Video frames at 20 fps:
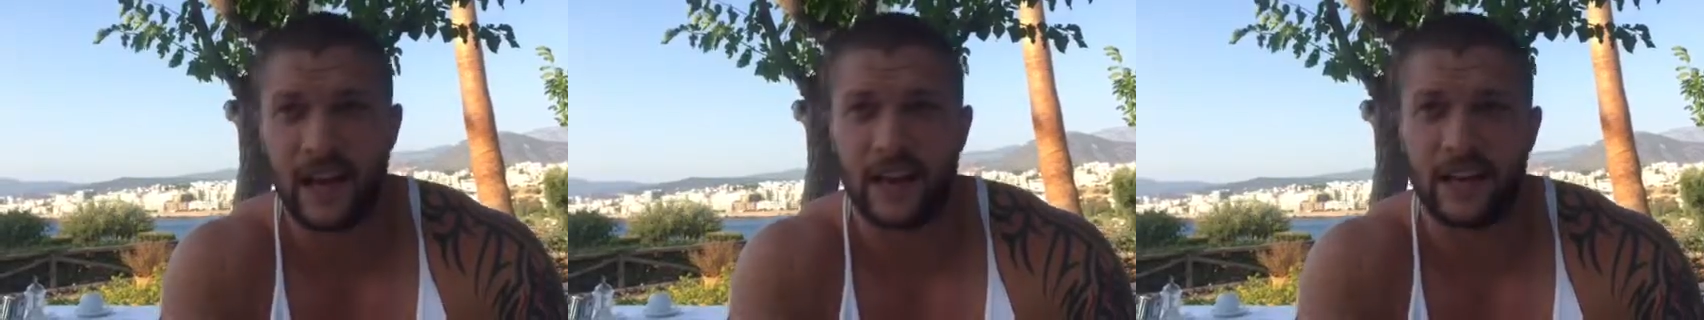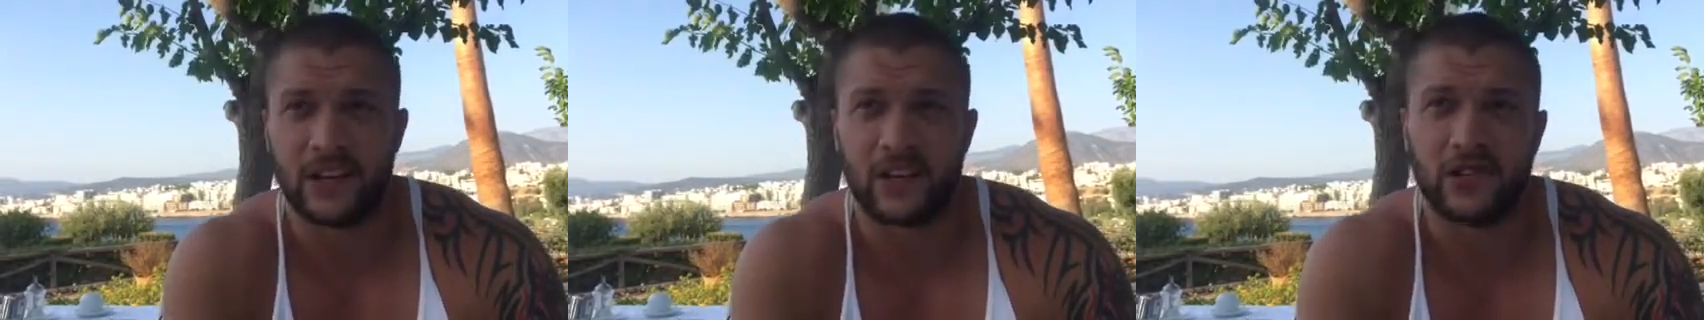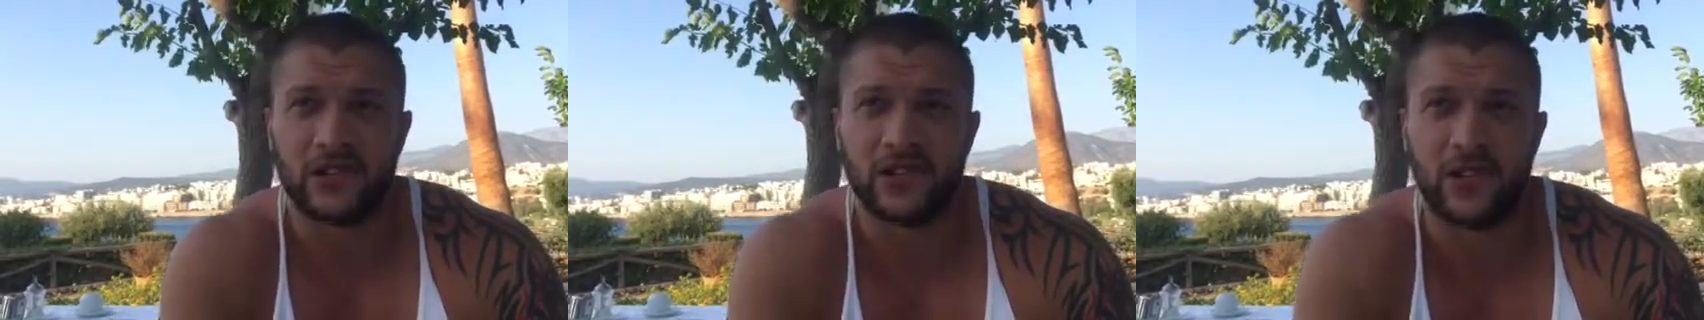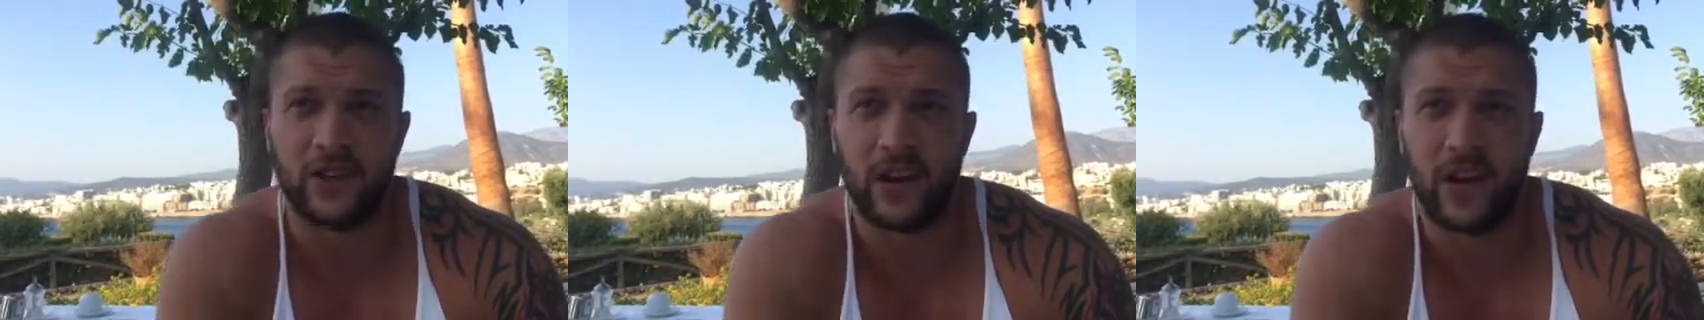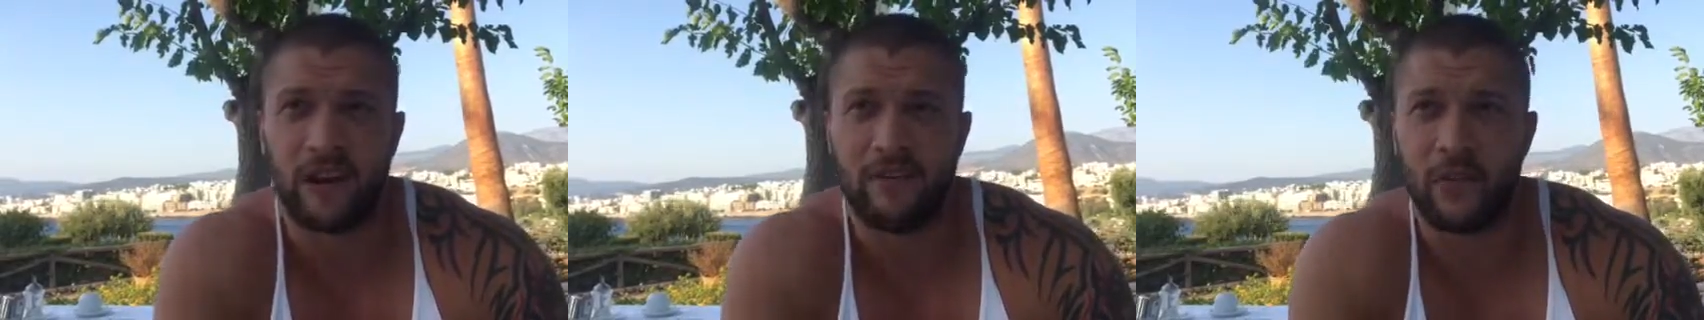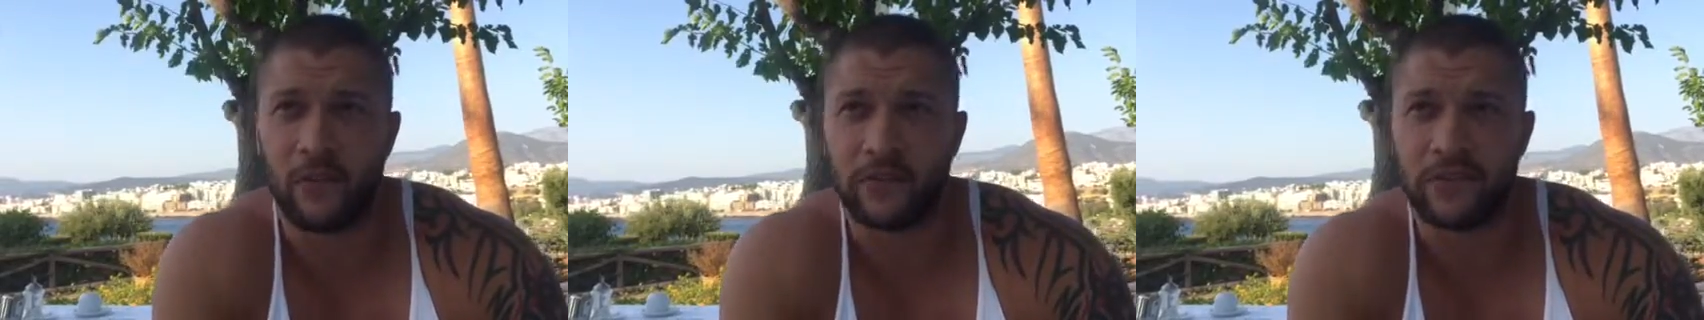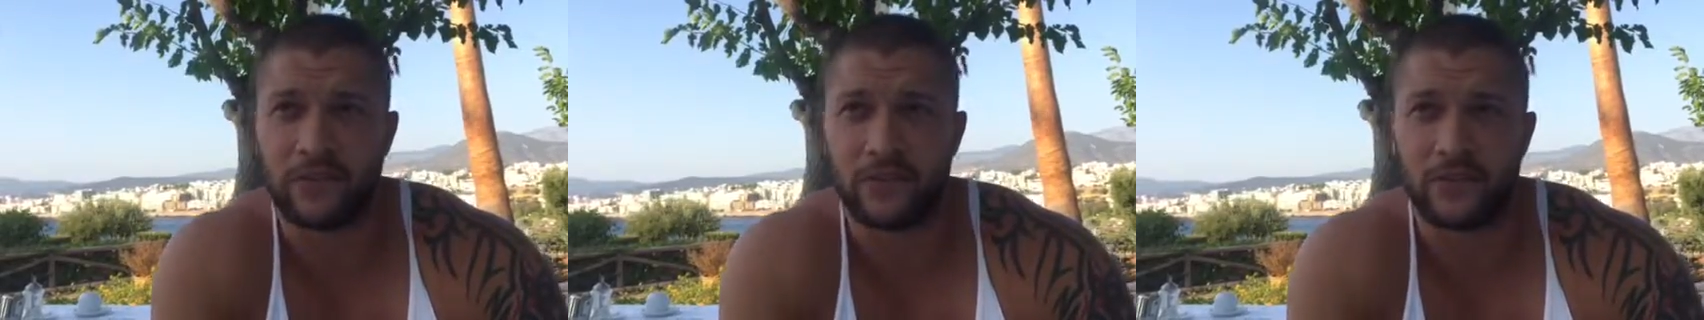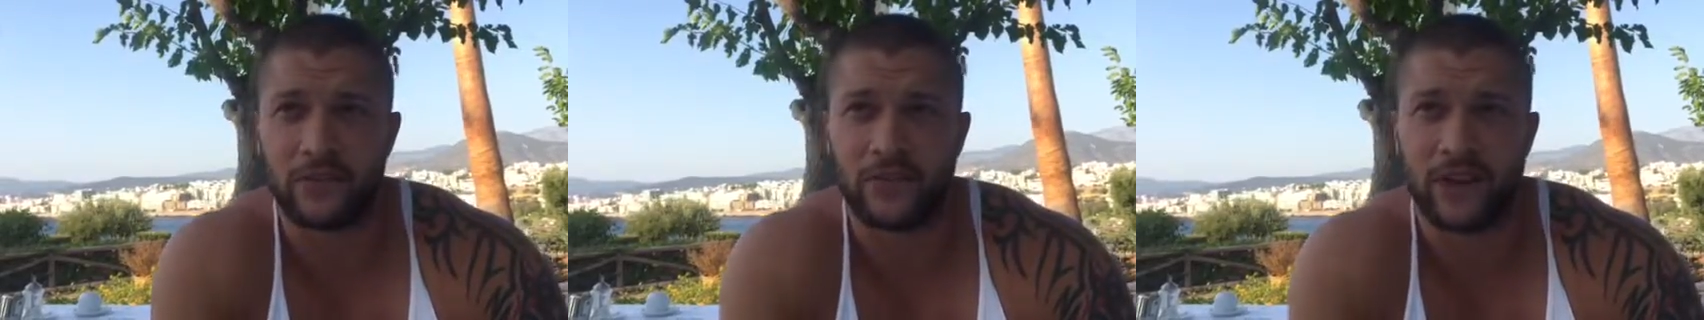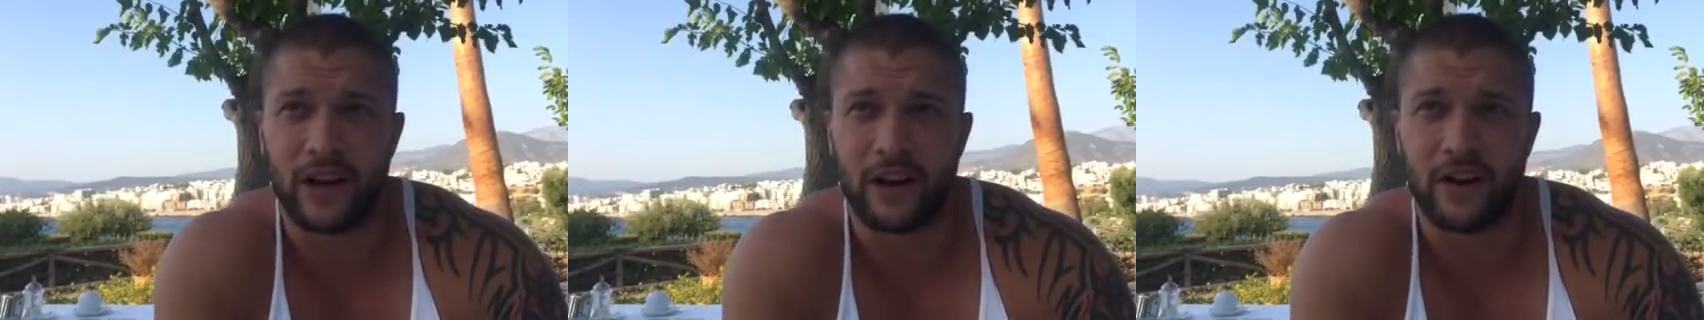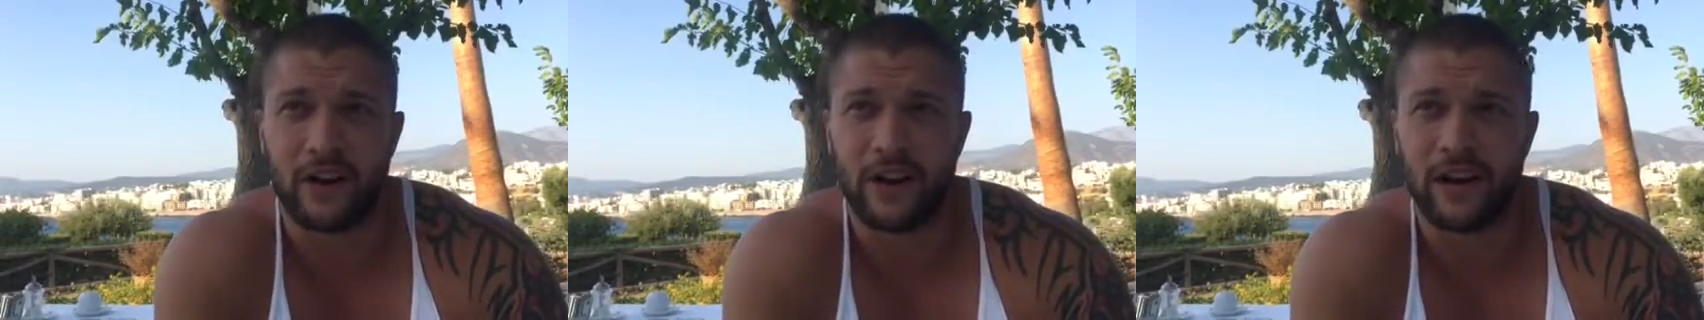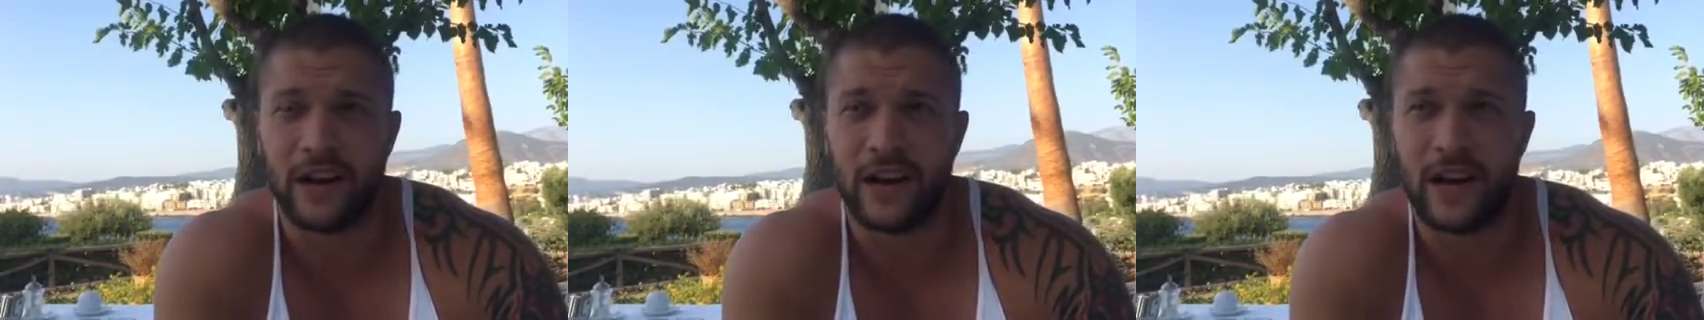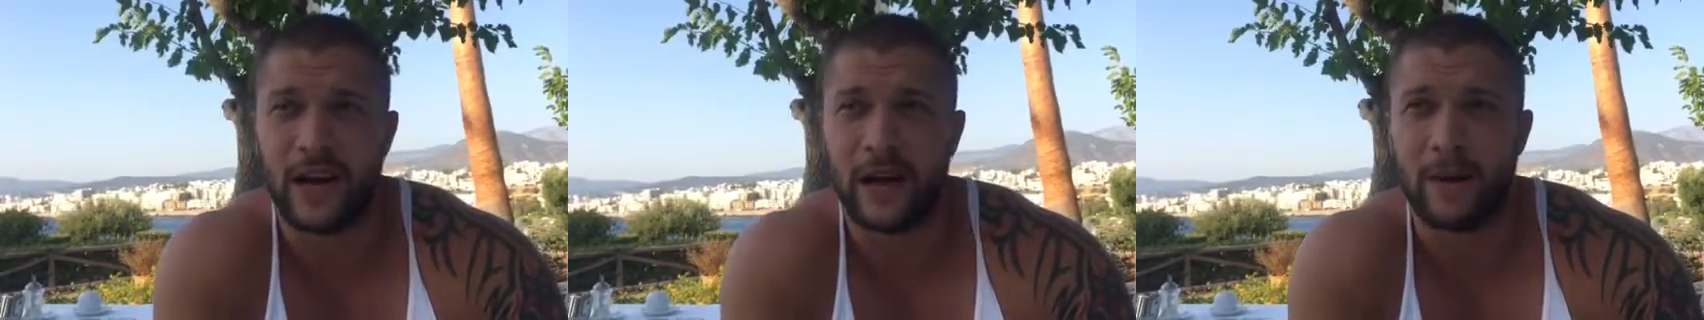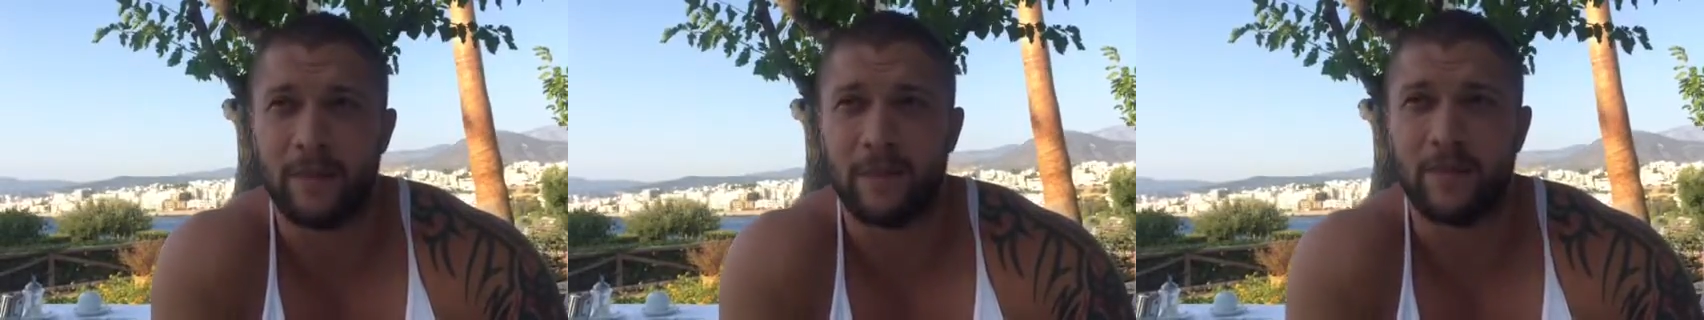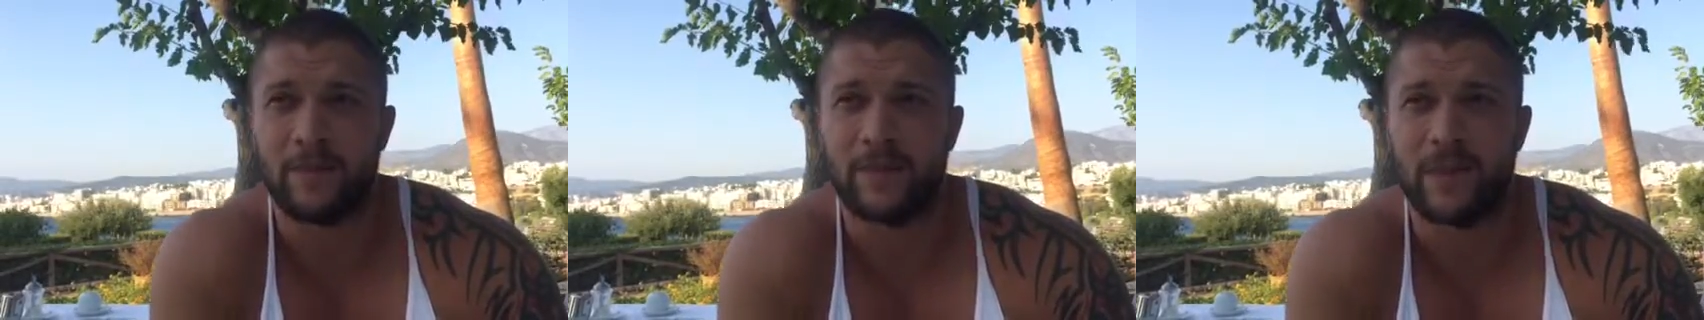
I, have always known Jared uh,